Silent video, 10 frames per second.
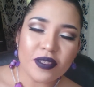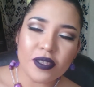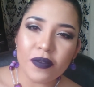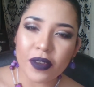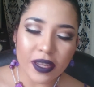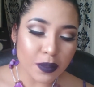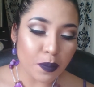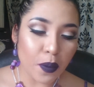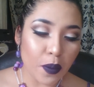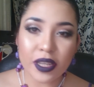Too
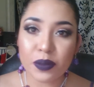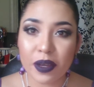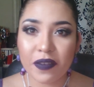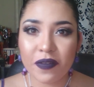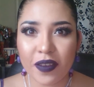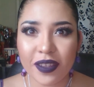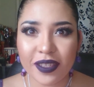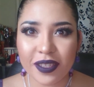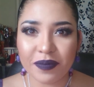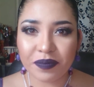Faced Born This Way
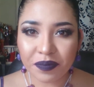foundation.